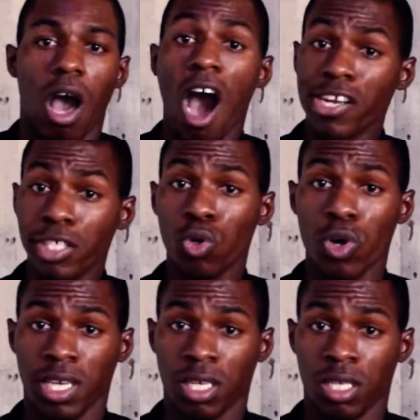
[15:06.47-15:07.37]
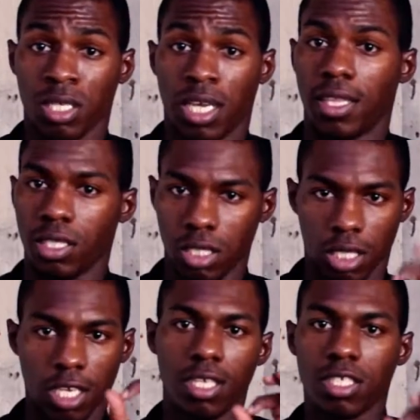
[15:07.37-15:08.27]
All you're doing, and this is a
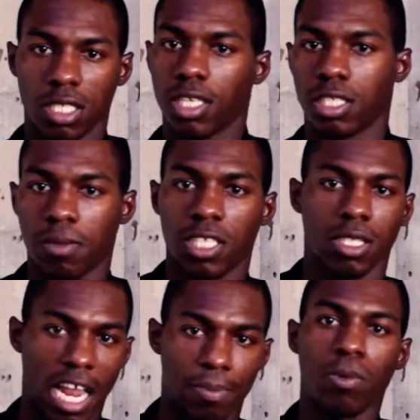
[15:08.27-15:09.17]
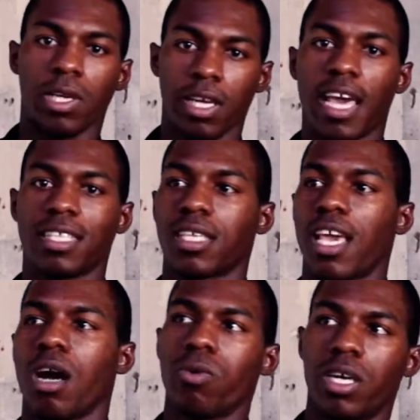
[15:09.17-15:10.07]
key distinction, because a lot of people hear that and say,
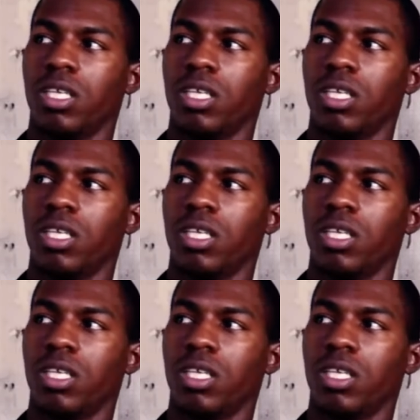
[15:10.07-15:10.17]
oh, well,